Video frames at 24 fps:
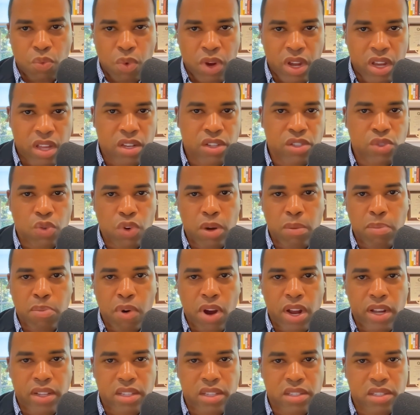and regulatory
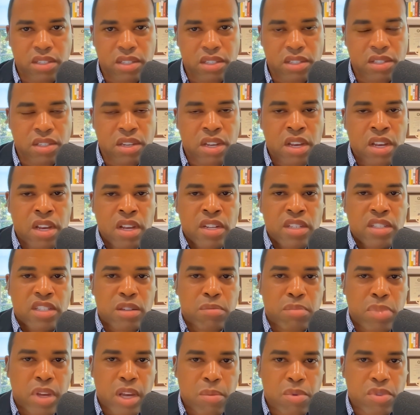practices
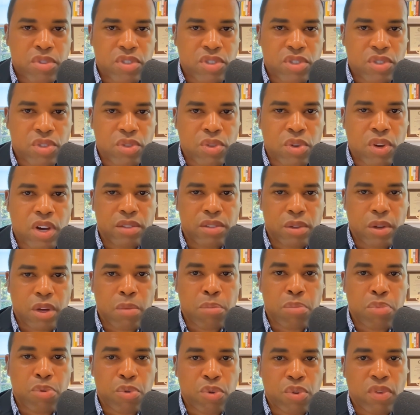to be able to
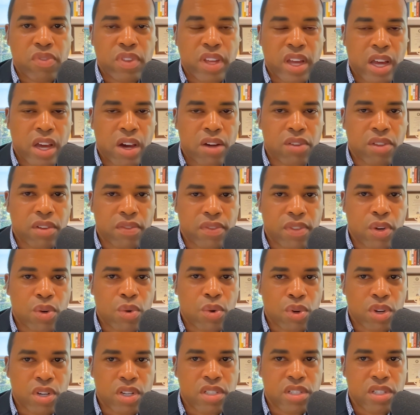improve the health of their
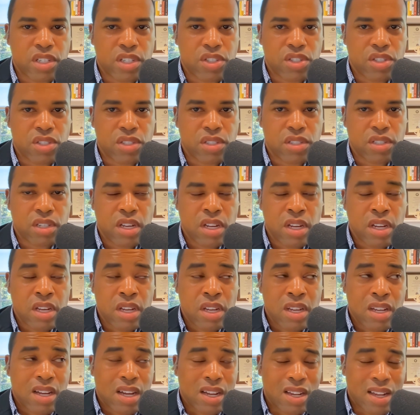organizations.
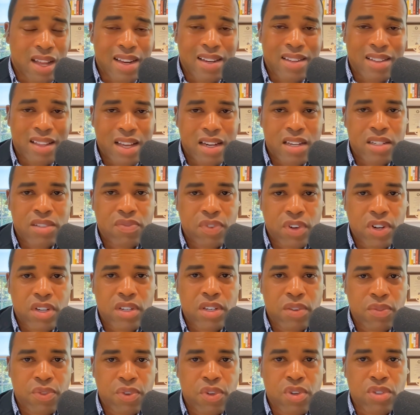A lot of that is
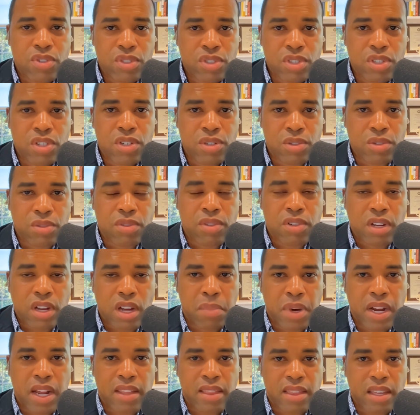very difficult to do.
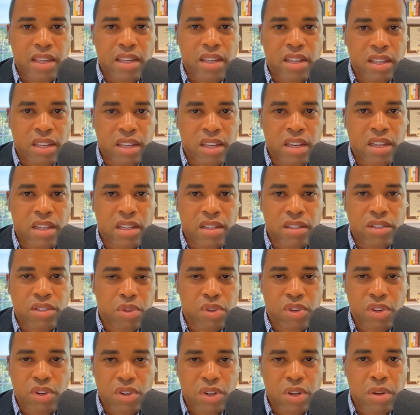But I think, again,
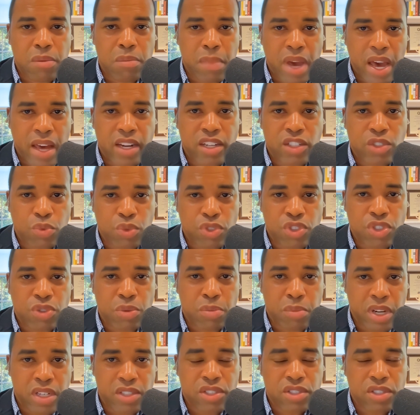you can only manage what
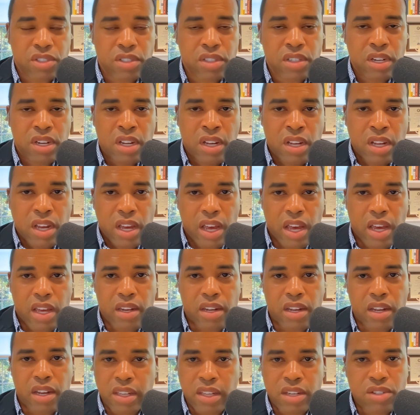you measure.
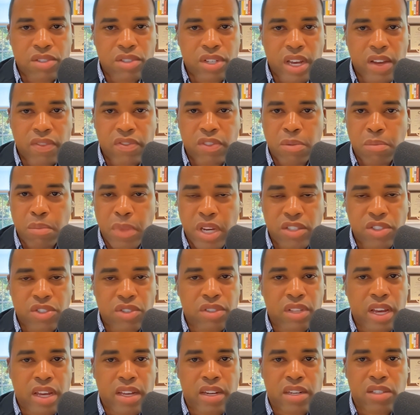And leaders have to
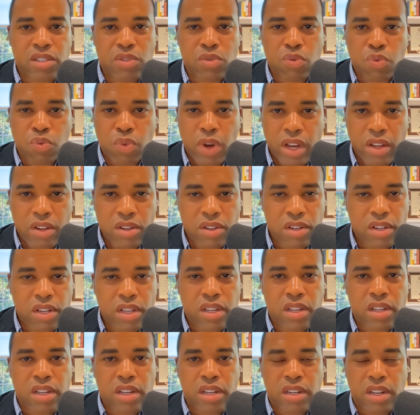measure that as
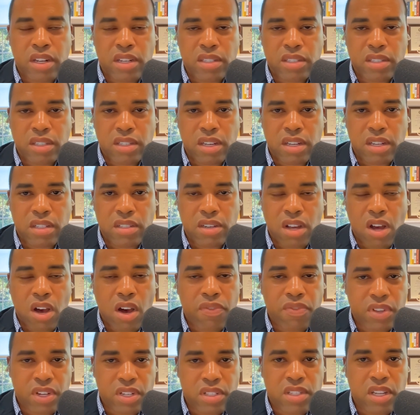regularly and as
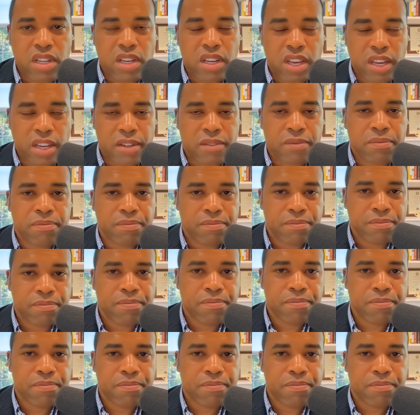often as they can.